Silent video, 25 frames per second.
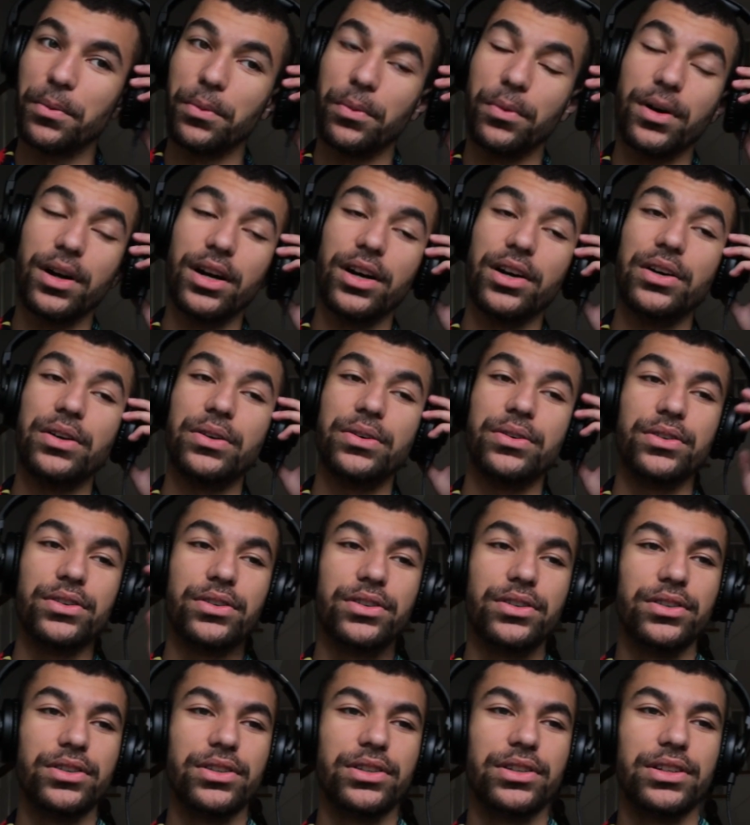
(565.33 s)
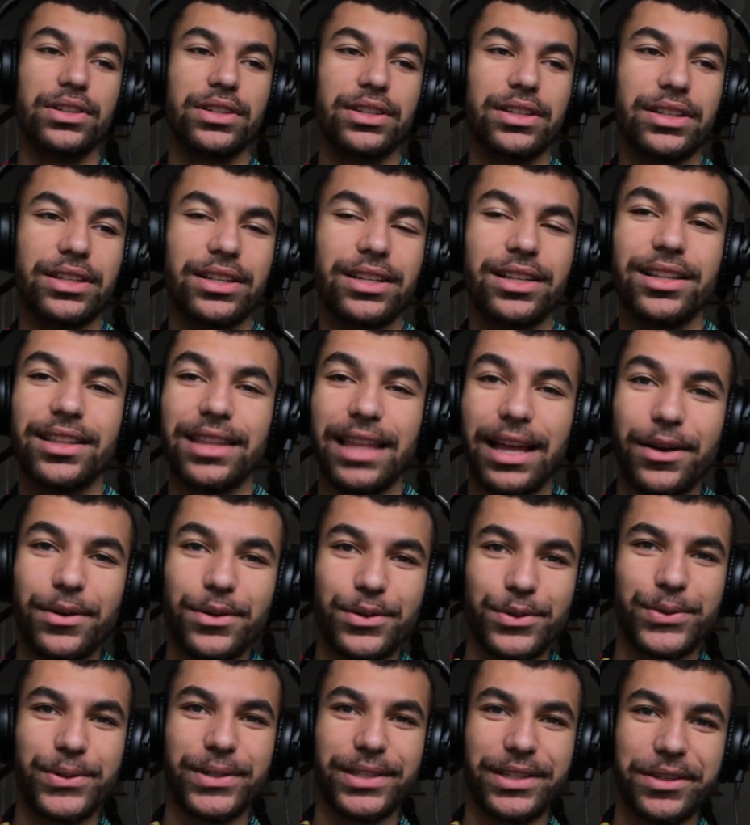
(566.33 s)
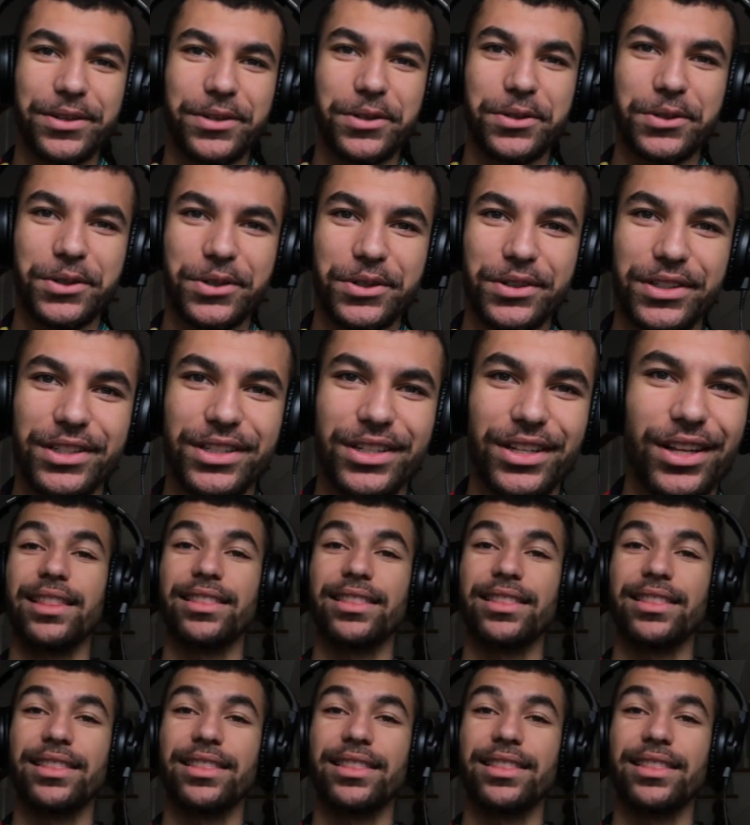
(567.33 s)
Whoa. That was really cool.